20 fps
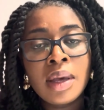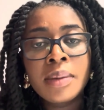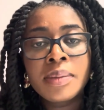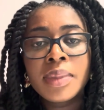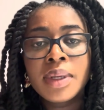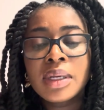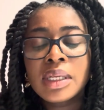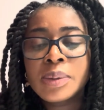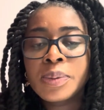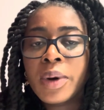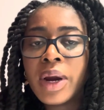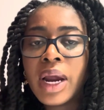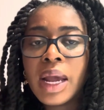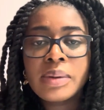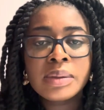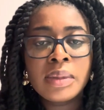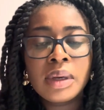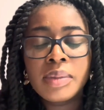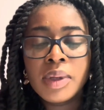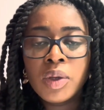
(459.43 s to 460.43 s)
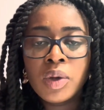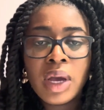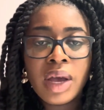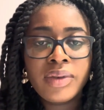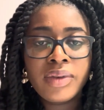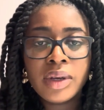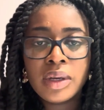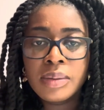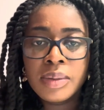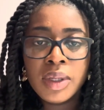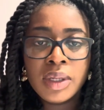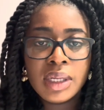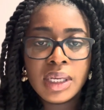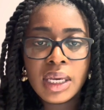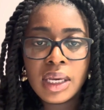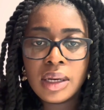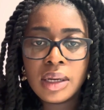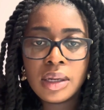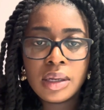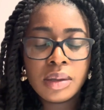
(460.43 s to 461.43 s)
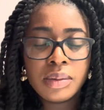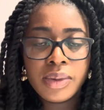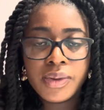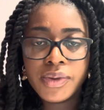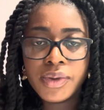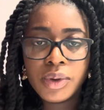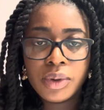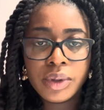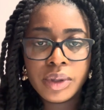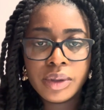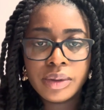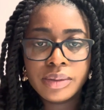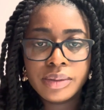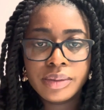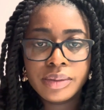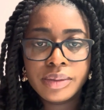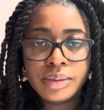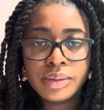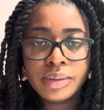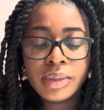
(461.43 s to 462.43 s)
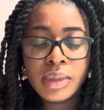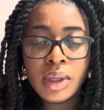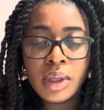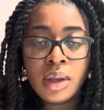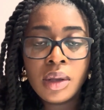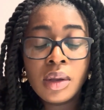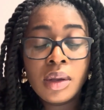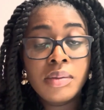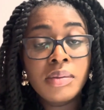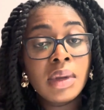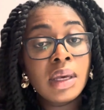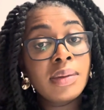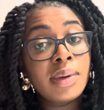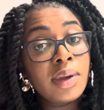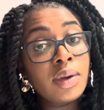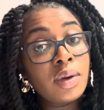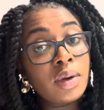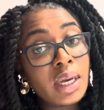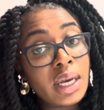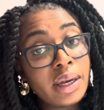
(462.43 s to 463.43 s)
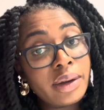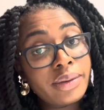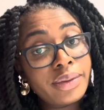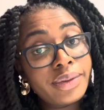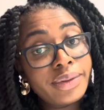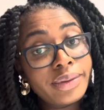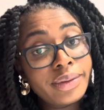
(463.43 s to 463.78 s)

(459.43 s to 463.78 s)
Because perhaps maybe you haven't communicated it before Maybe you have.